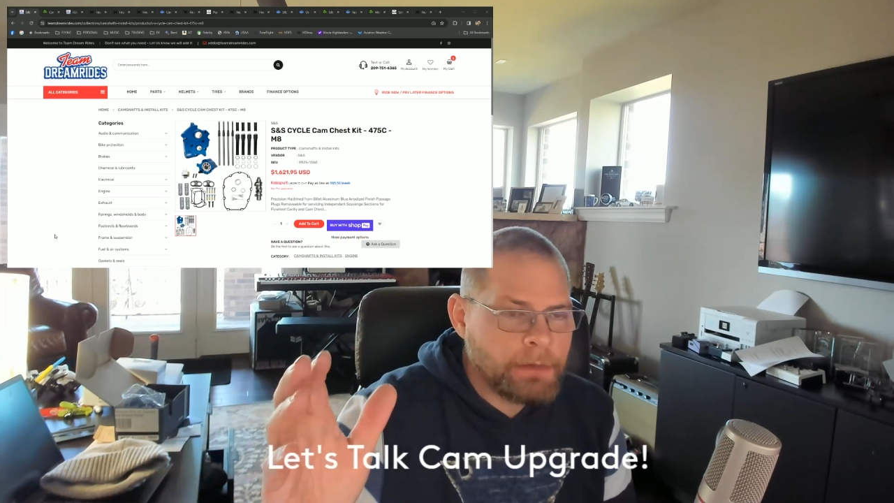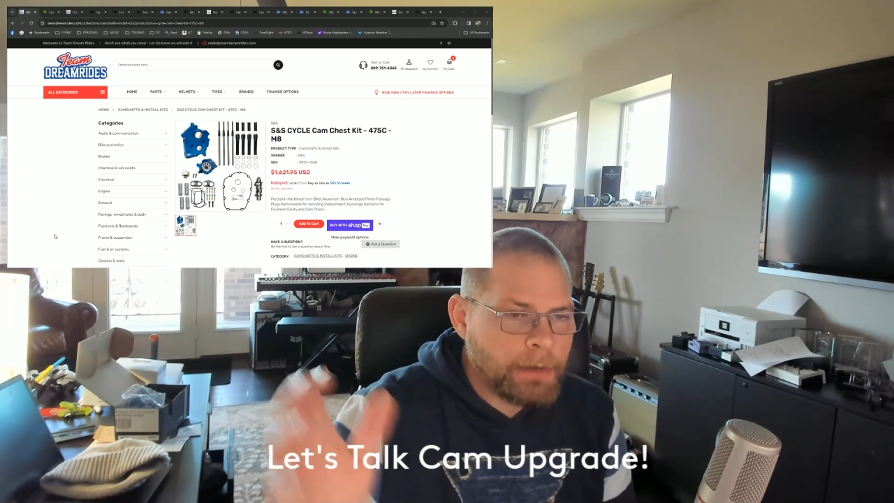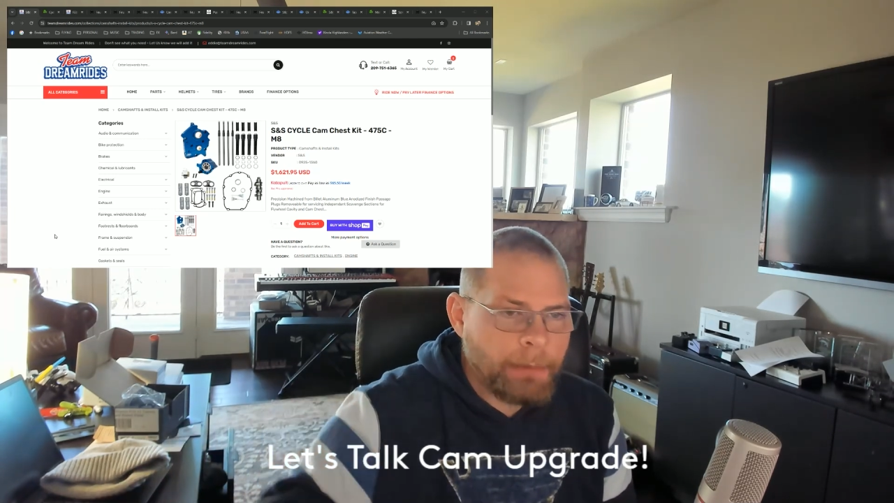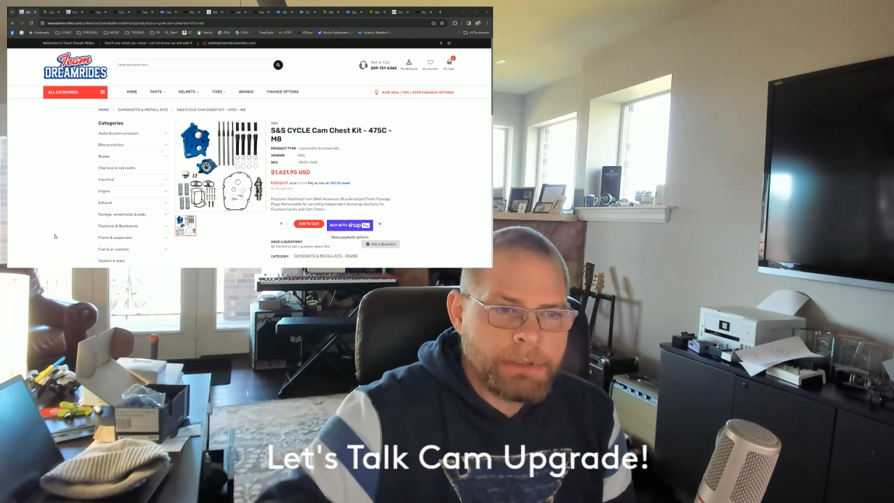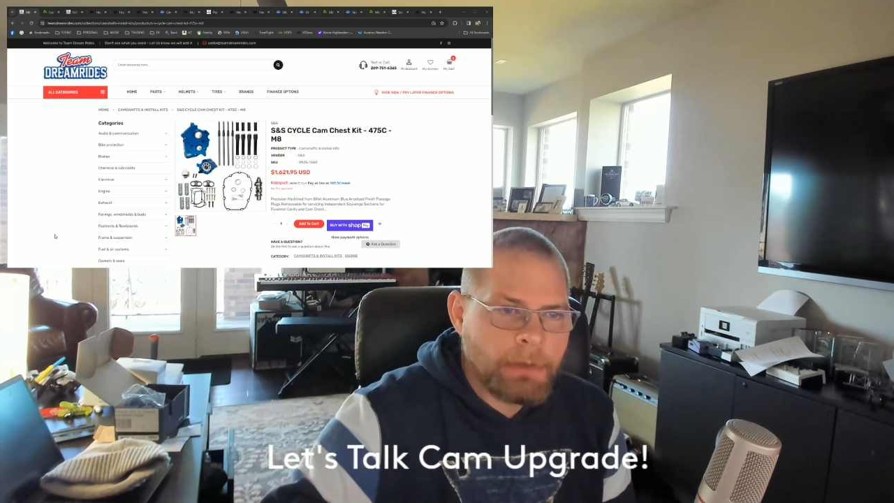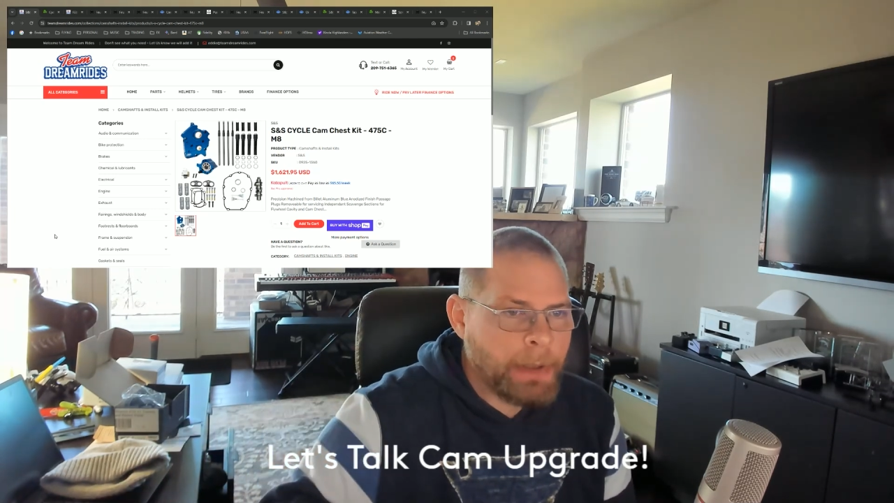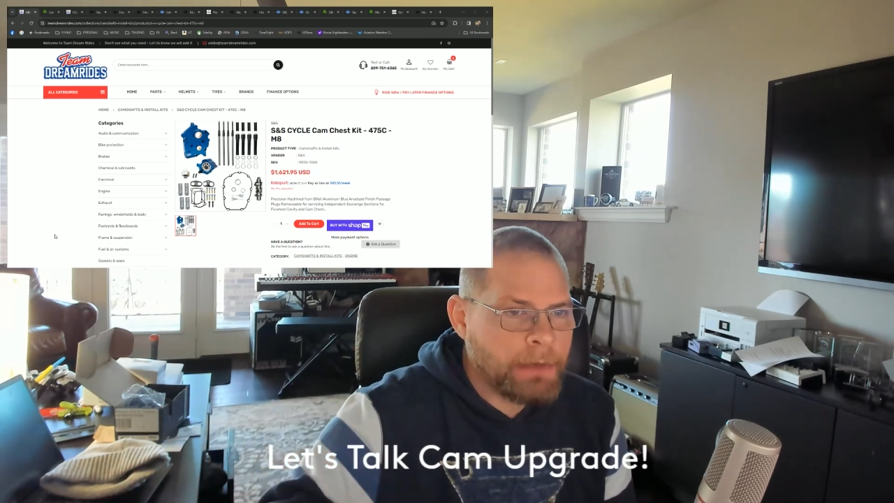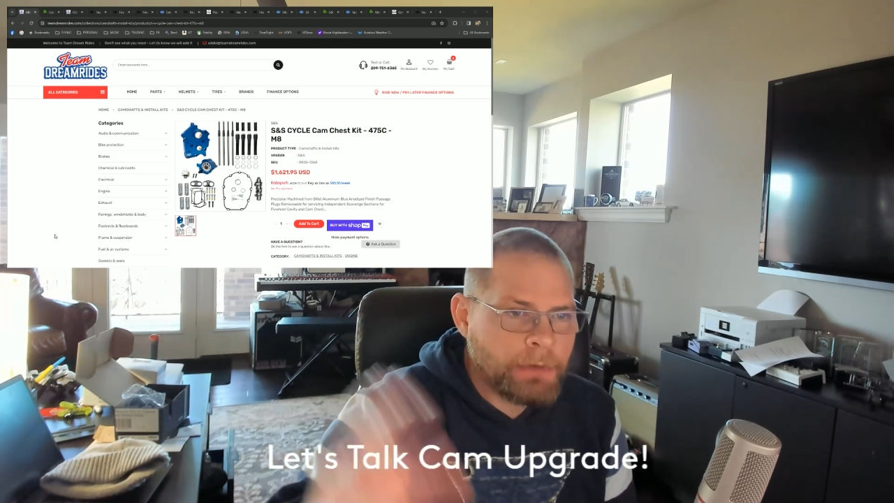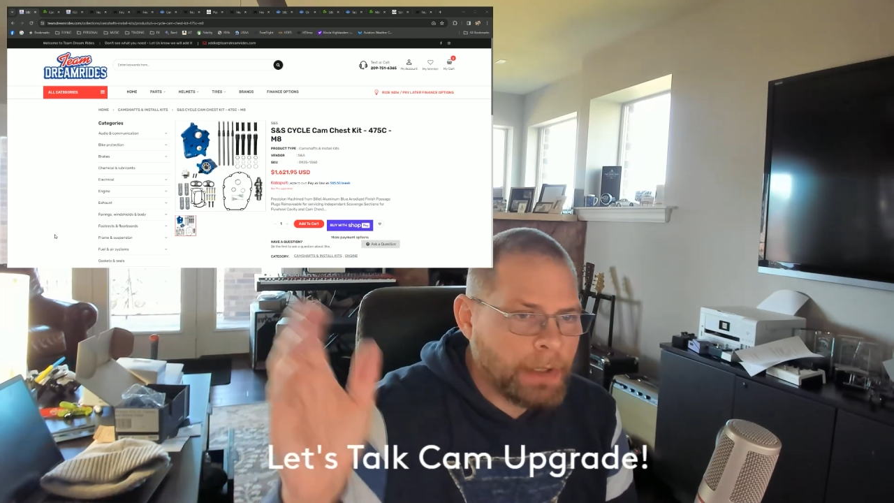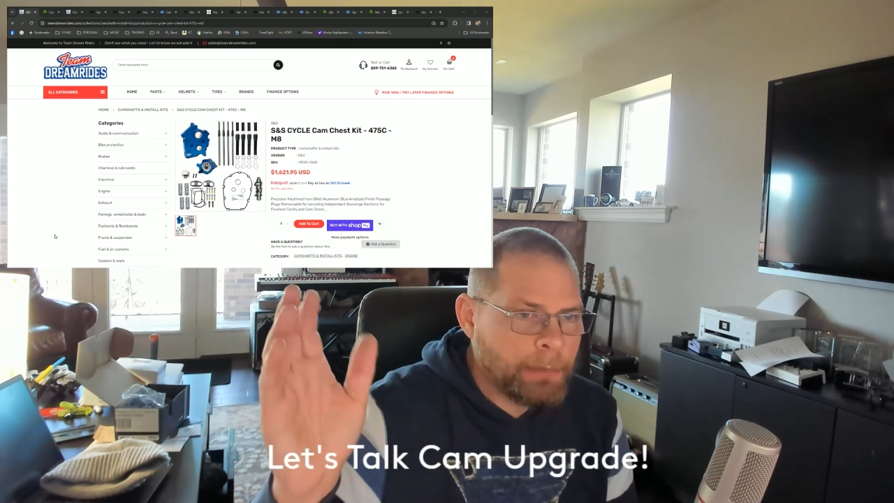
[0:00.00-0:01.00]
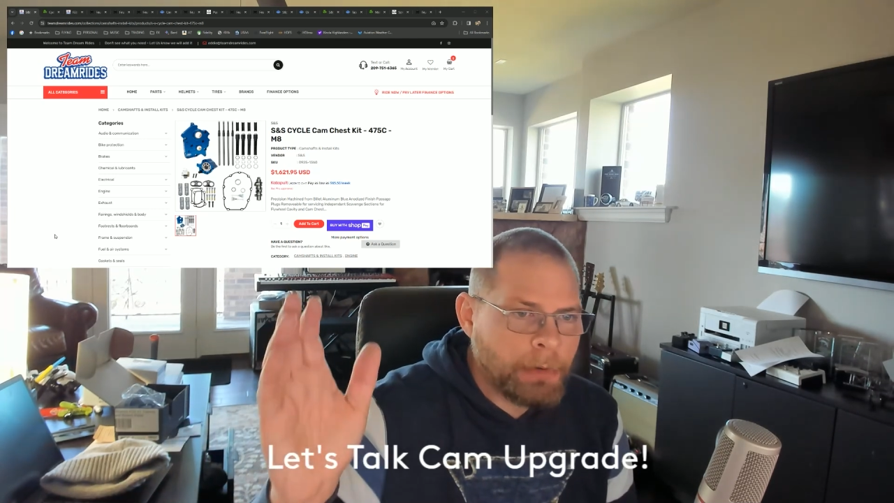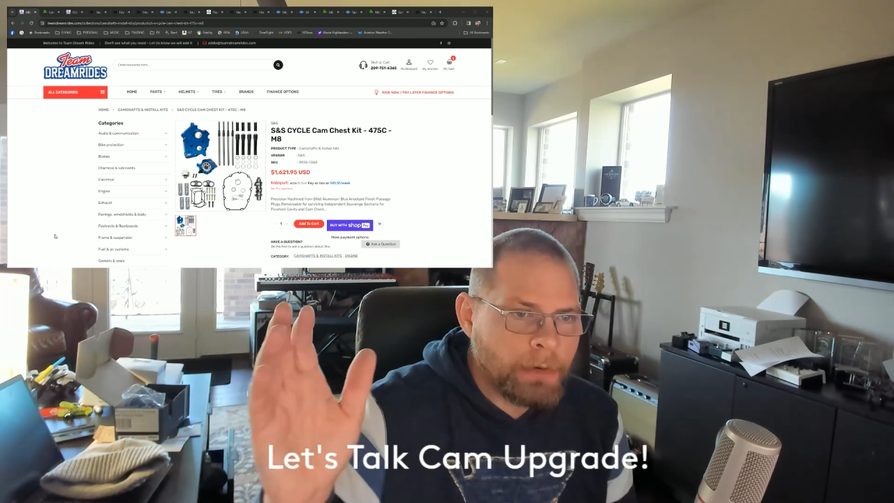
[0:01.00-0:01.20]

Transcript: how much I paid for labor.